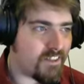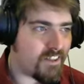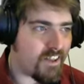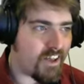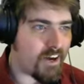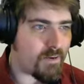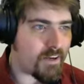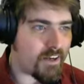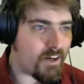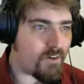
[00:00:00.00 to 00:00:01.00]
There we
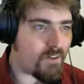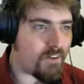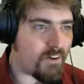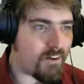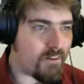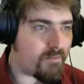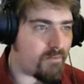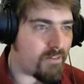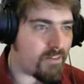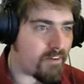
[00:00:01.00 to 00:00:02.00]
go, the
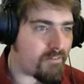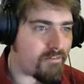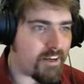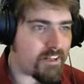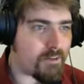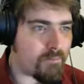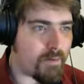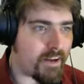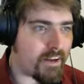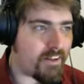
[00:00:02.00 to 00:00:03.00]
great
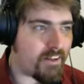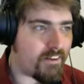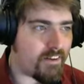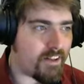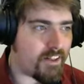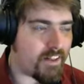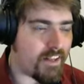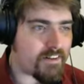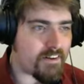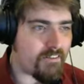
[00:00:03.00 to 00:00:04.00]
big
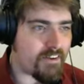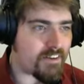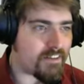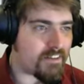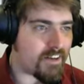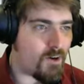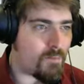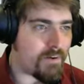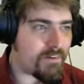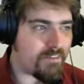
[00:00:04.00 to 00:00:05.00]
laser faces
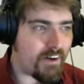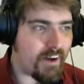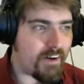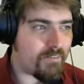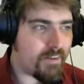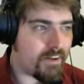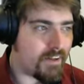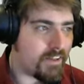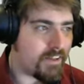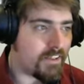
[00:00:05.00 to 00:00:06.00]
open fire.
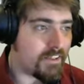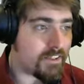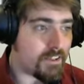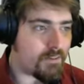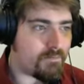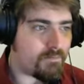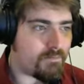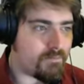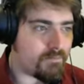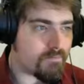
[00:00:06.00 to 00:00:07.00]
So
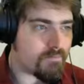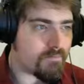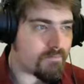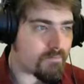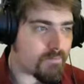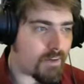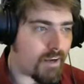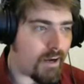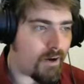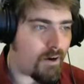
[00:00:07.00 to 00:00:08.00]

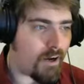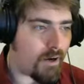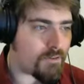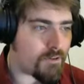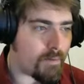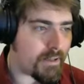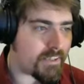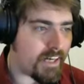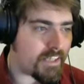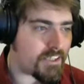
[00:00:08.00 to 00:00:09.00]
how how's the
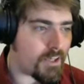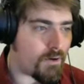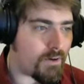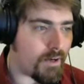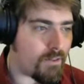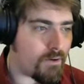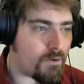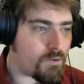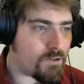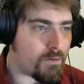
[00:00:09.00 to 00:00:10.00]
battle actually going now?
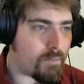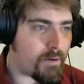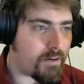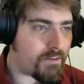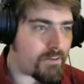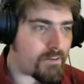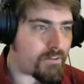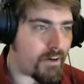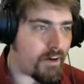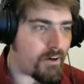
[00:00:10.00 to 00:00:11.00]
Those
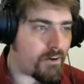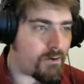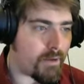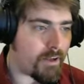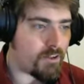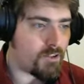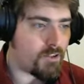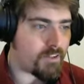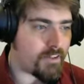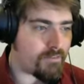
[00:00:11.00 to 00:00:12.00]
Percys are going to make all
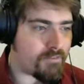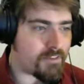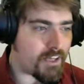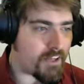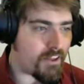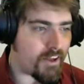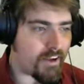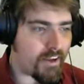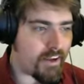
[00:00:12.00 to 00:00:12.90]
the difference, I think,